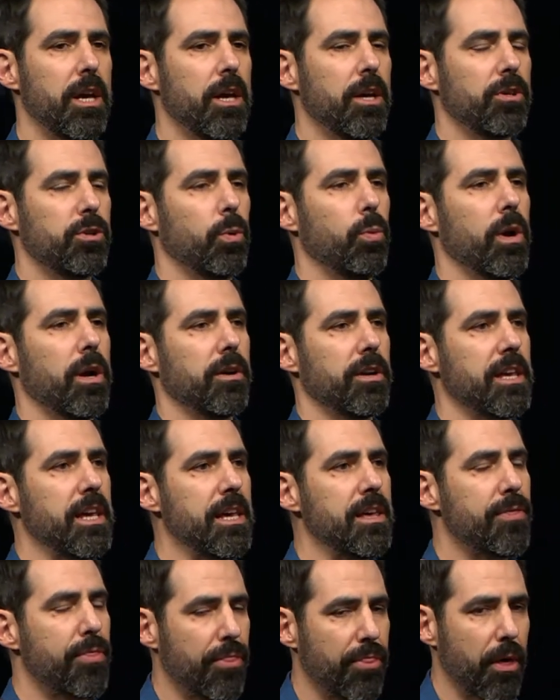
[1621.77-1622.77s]
to where
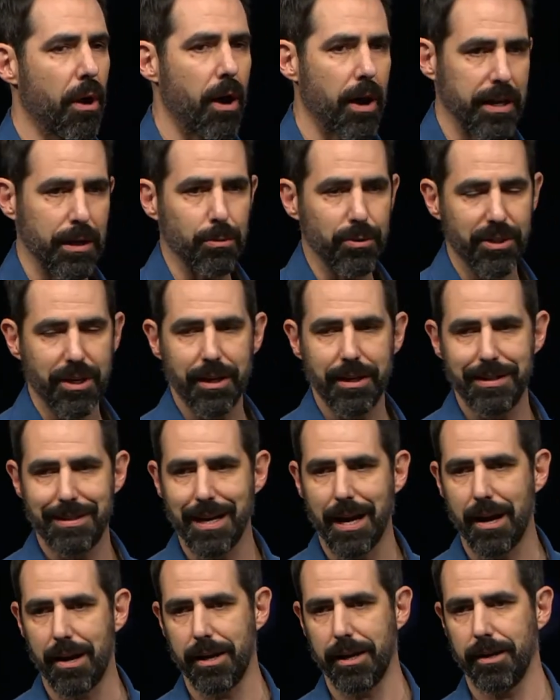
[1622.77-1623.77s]
he thought he was going to
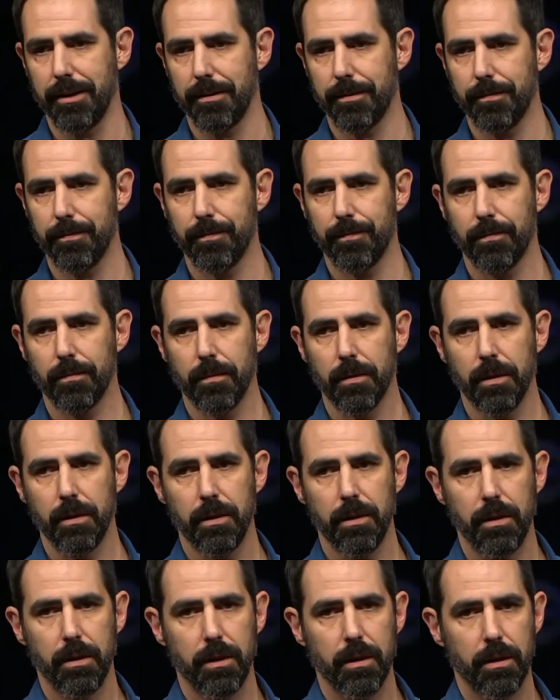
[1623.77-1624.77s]
die.
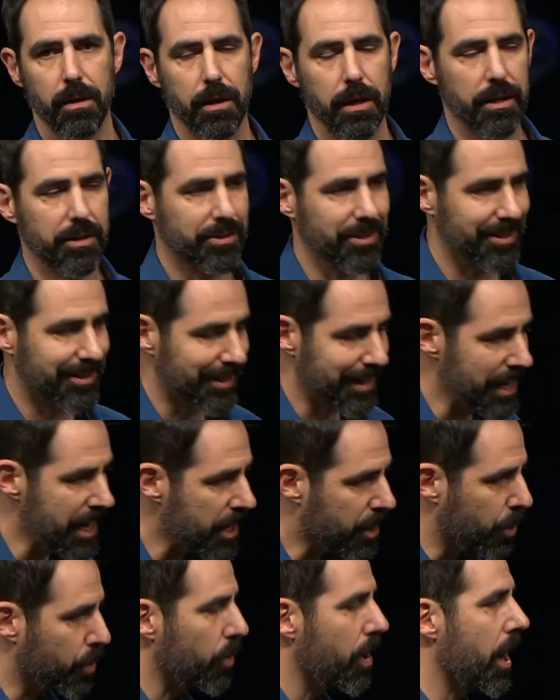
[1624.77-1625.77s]
And it says,
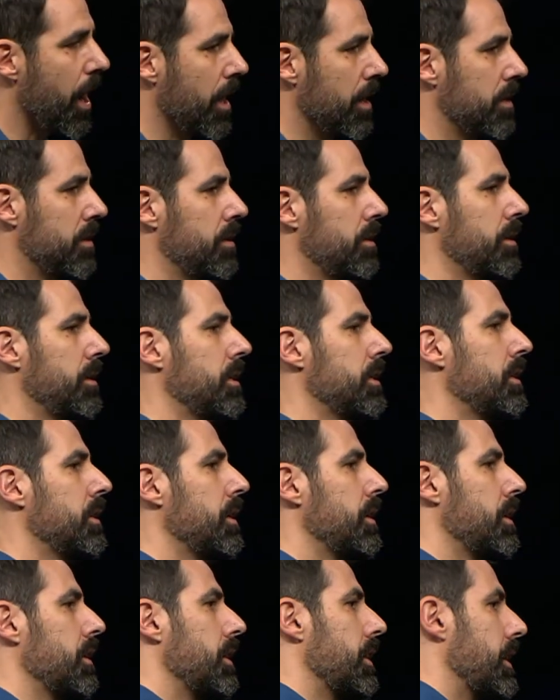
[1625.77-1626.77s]
Ikra.
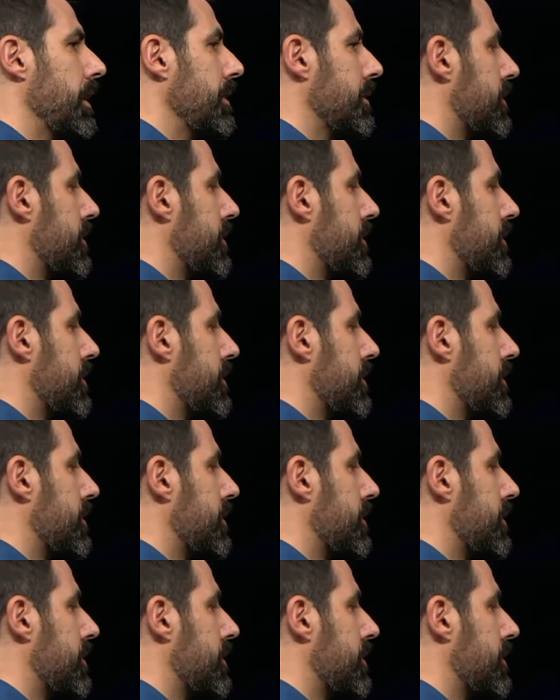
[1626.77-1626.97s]
And he